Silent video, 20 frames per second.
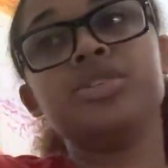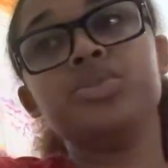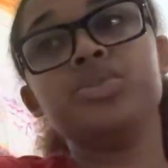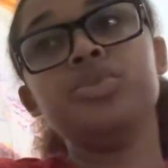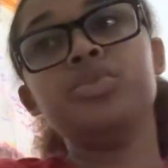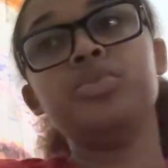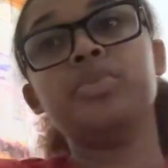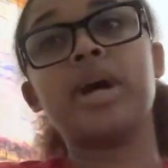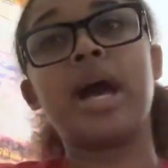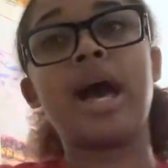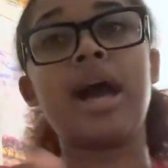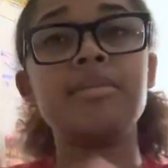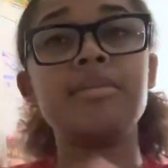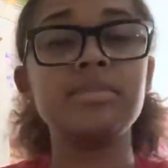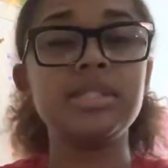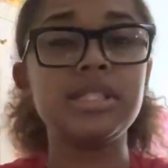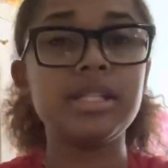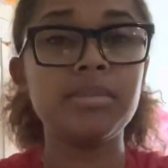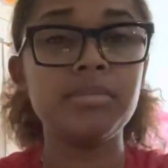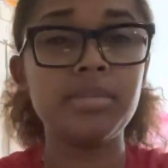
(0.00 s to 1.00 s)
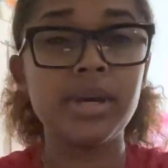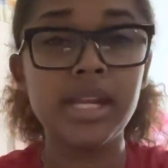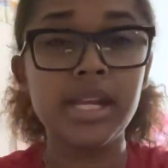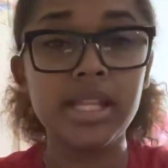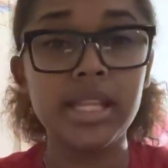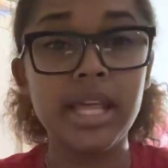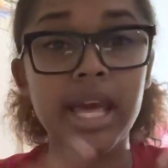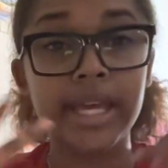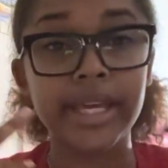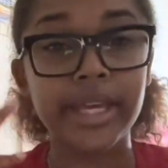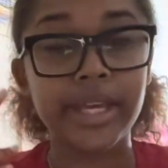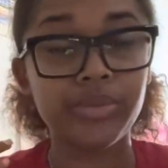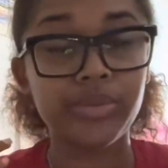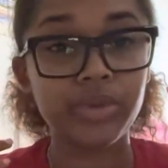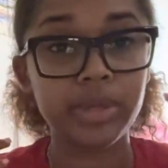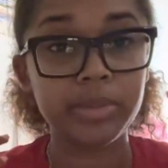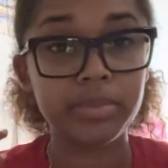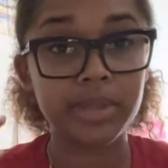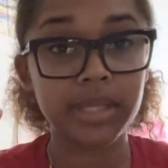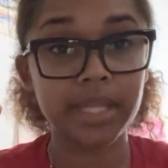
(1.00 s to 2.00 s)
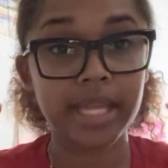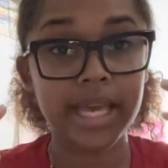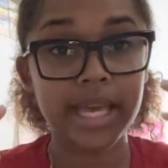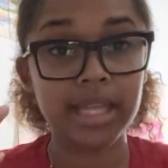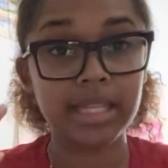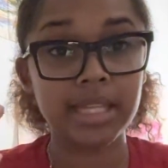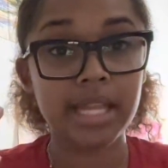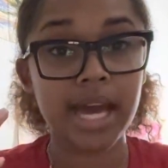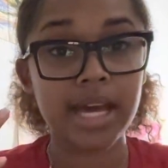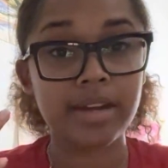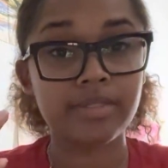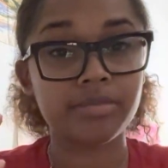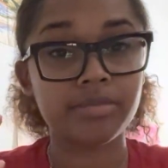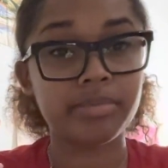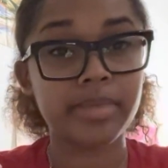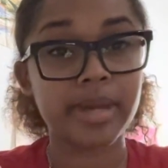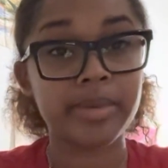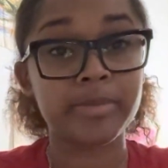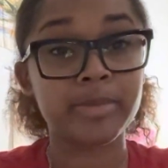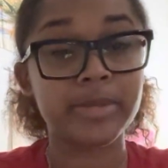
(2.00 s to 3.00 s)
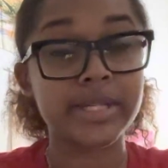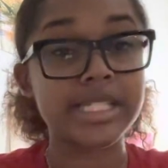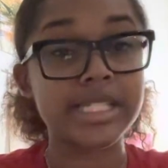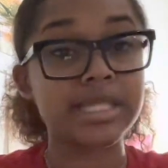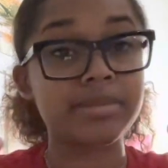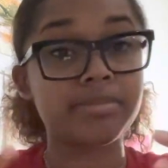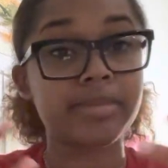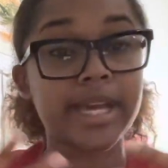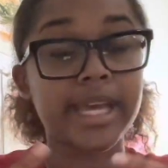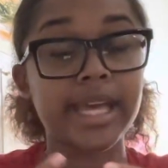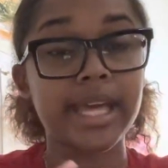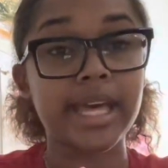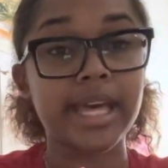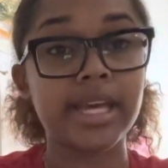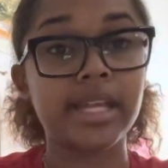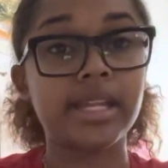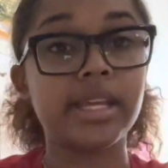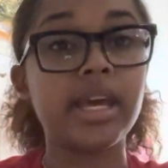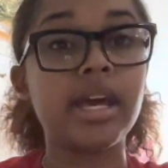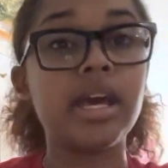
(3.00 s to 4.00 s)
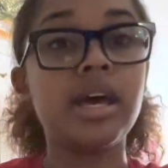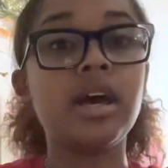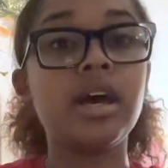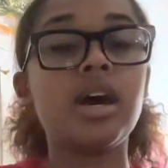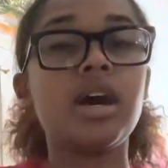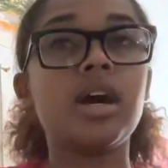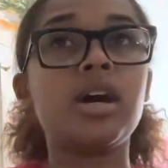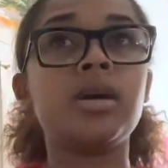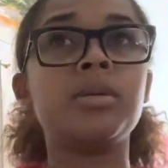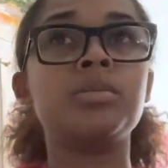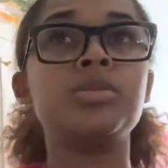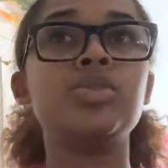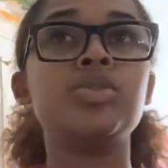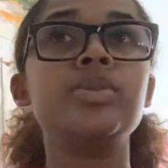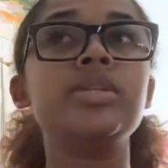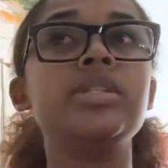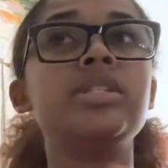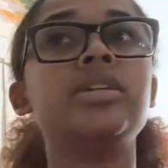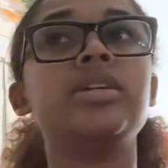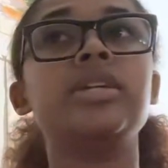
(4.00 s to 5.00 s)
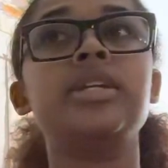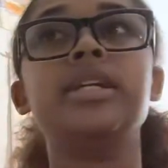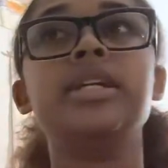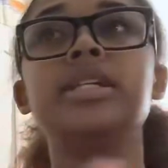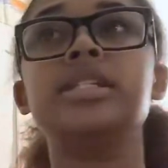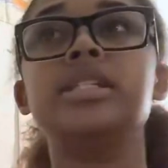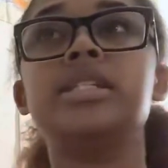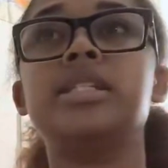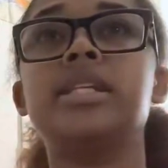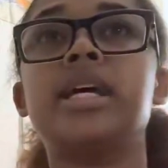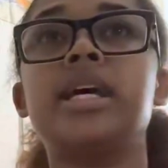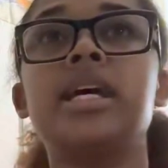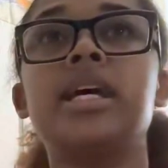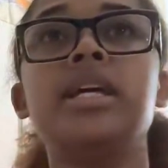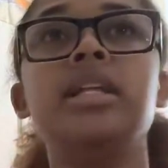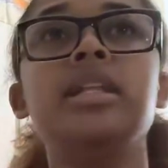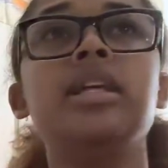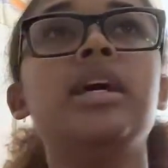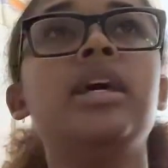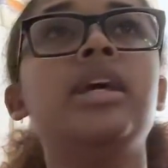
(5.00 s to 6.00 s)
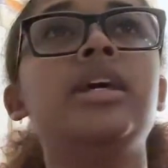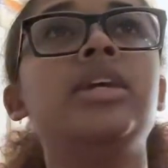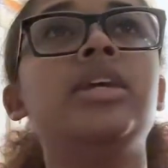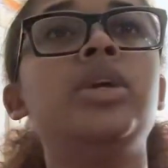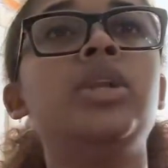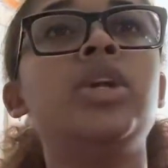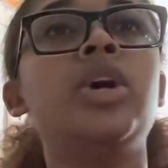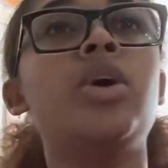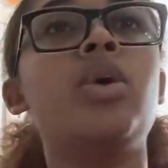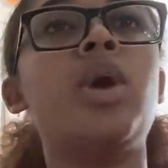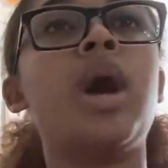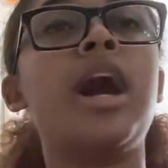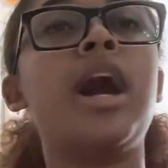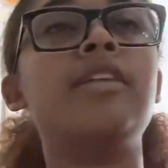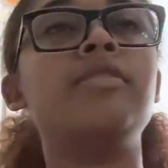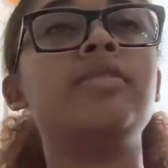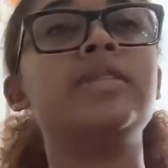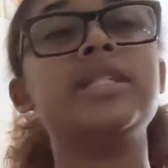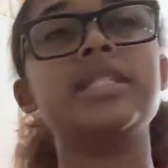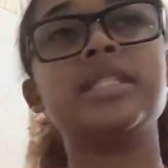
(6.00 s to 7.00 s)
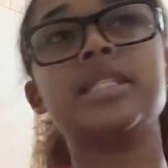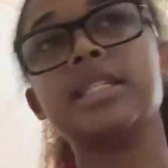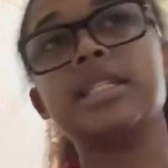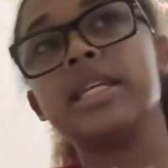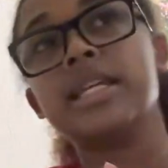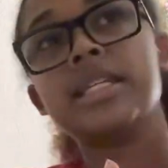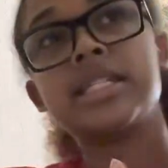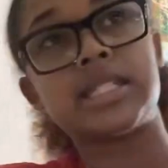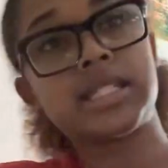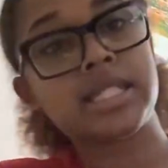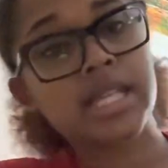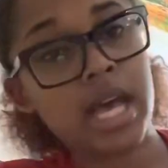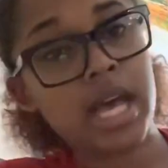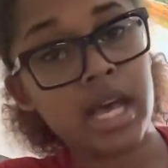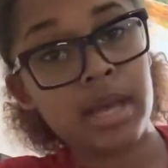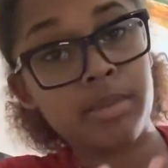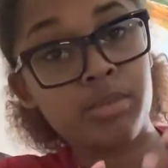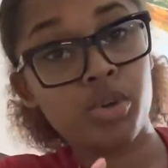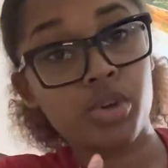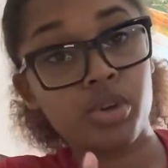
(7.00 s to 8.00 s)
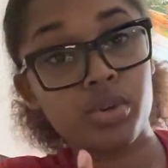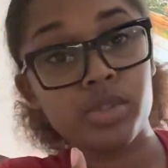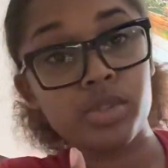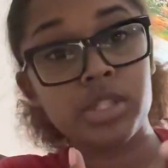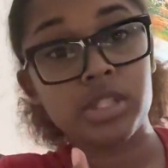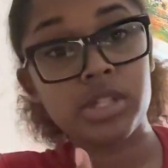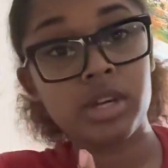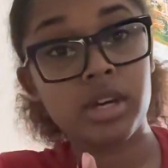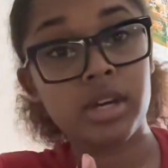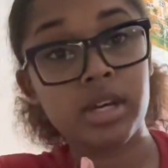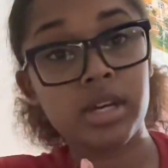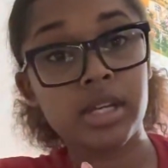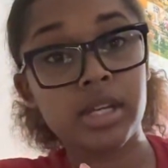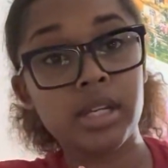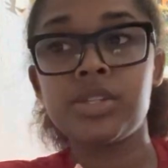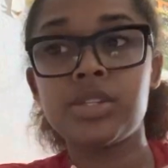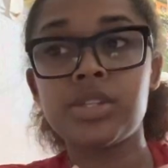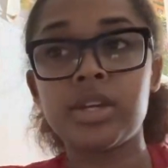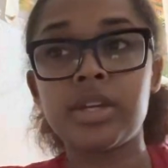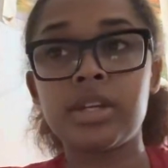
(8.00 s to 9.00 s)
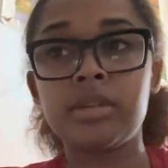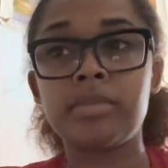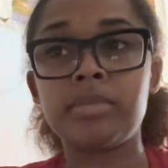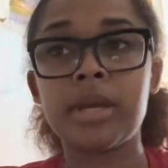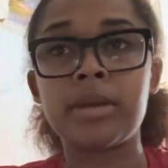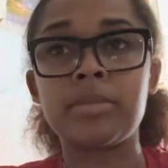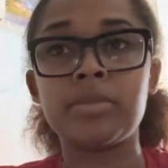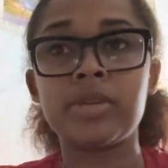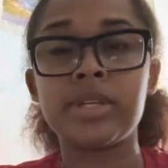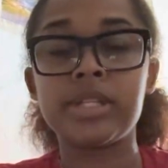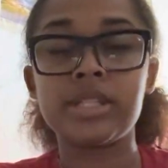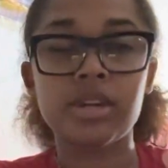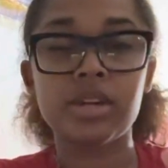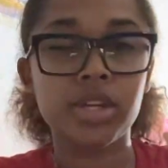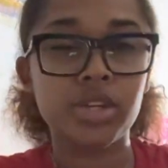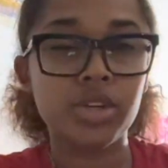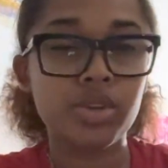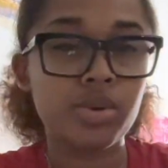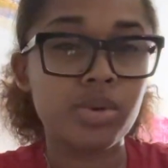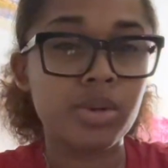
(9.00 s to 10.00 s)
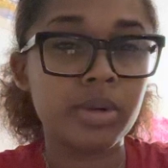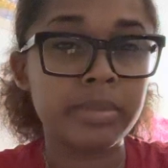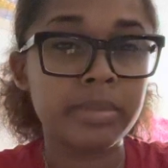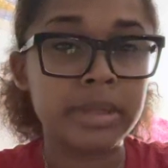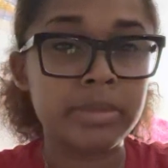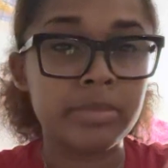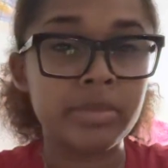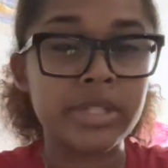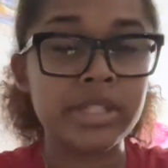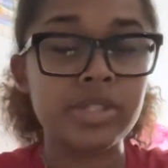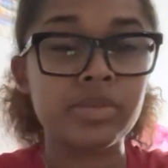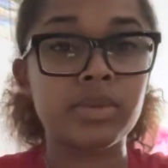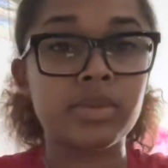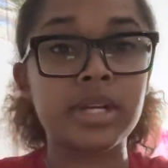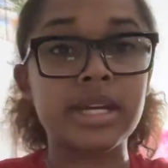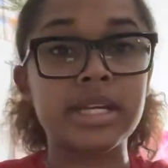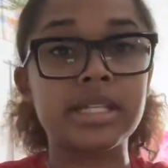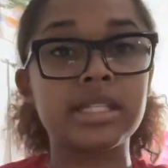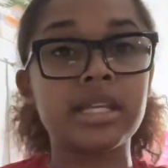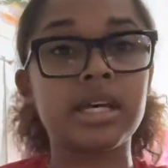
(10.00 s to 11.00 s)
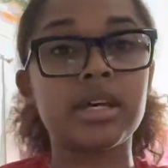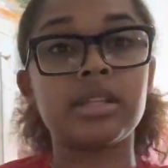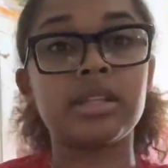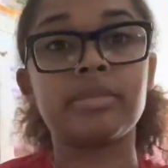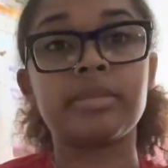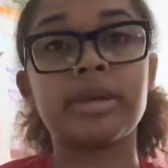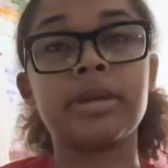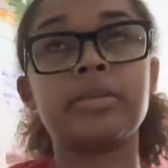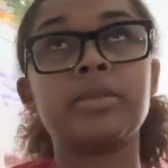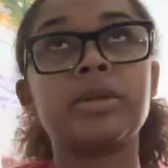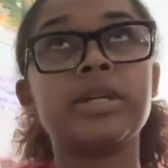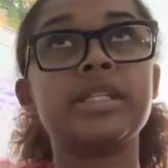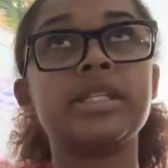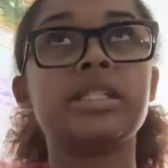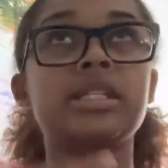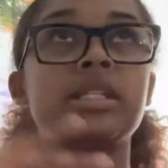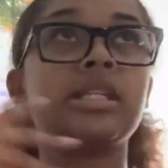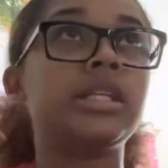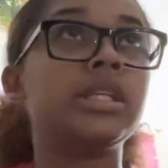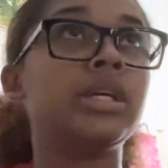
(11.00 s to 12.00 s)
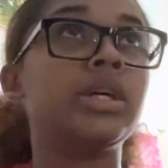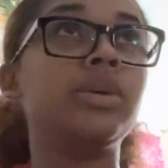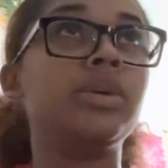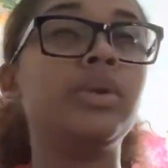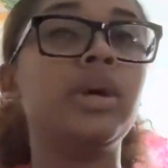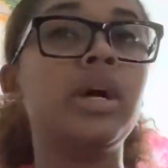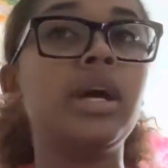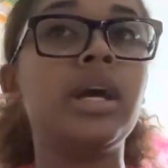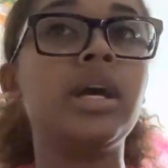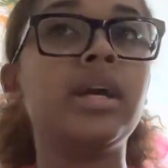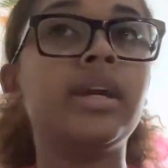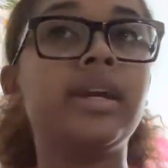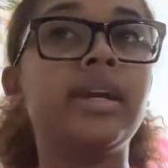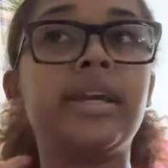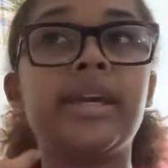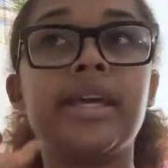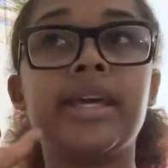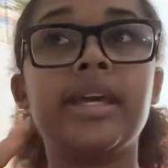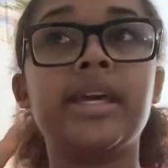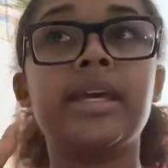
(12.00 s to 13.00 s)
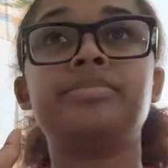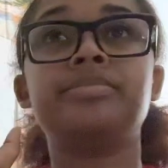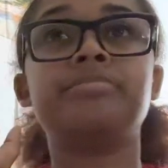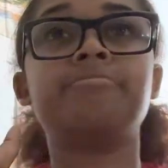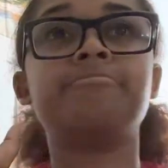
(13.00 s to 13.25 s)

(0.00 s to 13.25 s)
to, but I'm somebody that can replay a lot of memories in my head. To a certain extent, you know, obviously as time goes on, certain memories are core memories, whereas other memories, you know, get